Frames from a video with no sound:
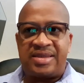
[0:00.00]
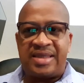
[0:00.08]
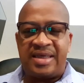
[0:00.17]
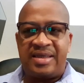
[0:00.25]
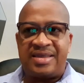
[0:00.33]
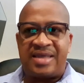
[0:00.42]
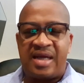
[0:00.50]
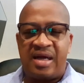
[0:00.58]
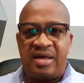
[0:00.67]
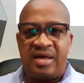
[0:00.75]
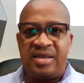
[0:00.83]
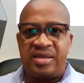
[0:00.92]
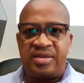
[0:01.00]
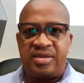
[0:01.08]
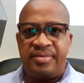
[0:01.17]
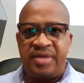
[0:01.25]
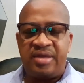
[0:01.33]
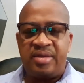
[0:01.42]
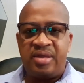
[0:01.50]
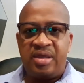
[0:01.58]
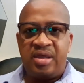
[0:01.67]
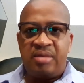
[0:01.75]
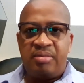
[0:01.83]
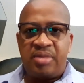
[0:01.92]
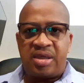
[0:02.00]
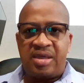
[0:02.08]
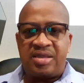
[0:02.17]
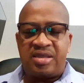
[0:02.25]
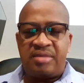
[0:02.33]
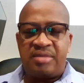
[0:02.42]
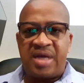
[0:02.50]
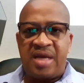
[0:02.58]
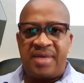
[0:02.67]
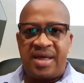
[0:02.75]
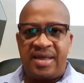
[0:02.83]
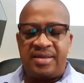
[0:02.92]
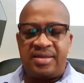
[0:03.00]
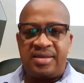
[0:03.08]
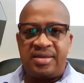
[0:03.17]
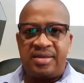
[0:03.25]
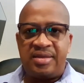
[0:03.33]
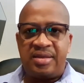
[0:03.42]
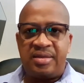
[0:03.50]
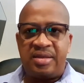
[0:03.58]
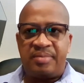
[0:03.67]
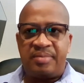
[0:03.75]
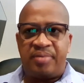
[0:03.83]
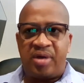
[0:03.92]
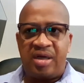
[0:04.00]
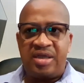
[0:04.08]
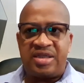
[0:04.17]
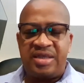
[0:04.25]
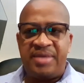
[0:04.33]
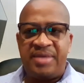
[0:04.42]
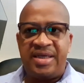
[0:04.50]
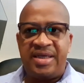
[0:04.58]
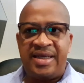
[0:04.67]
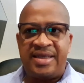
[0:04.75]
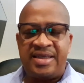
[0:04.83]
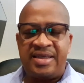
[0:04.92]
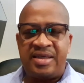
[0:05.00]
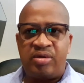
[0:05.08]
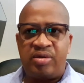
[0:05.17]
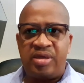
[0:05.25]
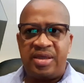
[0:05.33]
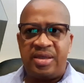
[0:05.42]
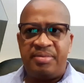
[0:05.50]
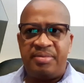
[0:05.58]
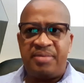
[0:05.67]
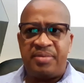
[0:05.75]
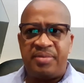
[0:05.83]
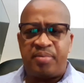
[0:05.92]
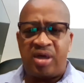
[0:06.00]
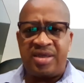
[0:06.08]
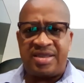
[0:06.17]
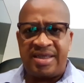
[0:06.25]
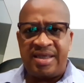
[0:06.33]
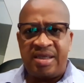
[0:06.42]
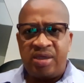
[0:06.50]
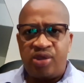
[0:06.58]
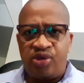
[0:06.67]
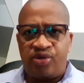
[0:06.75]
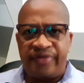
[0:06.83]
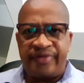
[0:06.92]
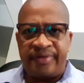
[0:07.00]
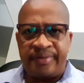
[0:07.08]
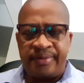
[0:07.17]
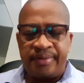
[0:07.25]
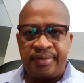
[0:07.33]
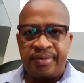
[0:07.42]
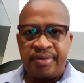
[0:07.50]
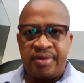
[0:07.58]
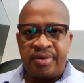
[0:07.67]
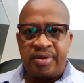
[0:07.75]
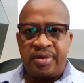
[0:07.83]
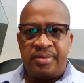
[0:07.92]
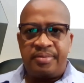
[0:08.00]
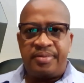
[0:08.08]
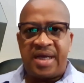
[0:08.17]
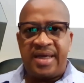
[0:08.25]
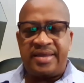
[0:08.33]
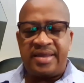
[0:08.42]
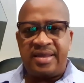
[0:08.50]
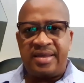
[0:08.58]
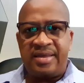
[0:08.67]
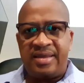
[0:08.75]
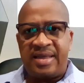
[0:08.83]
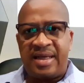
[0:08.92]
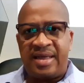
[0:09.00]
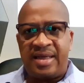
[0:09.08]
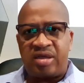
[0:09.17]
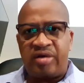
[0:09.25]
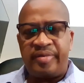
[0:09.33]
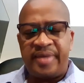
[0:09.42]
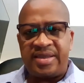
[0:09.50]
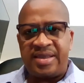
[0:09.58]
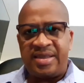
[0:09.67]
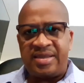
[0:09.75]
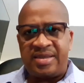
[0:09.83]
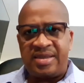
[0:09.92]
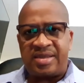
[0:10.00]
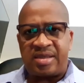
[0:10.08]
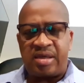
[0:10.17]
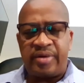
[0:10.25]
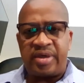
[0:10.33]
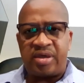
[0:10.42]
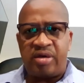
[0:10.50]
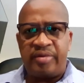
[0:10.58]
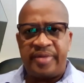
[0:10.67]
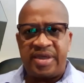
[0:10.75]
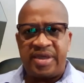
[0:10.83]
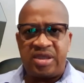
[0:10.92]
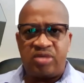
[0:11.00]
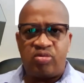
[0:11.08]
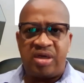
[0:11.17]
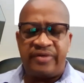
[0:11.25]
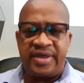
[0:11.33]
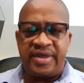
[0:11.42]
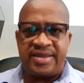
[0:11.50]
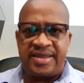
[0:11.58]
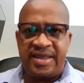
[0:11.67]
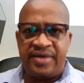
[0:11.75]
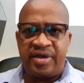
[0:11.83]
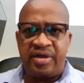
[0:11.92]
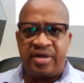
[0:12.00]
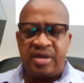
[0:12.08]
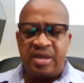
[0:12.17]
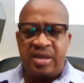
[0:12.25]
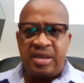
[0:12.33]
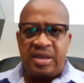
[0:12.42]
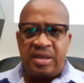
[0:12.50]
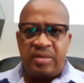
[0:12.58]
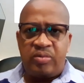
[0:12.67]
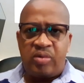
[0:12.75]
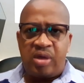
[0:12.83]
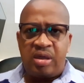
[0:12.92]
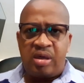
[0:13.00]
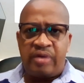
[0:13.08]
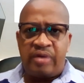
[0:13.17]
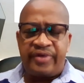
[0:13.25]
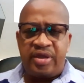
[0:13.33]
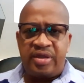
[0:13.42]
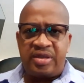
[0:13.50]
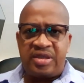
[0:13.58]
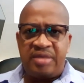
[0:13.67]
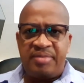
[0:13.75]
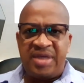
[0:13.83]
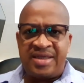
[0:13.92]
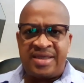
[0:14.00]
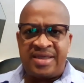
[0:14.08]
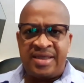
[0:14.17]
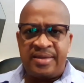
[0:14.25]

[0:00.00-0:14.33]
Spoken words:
disheartening to me, because to my mind, the policy mediated or the policy driven by the last government into this current government is one of hysteria, one of timidity,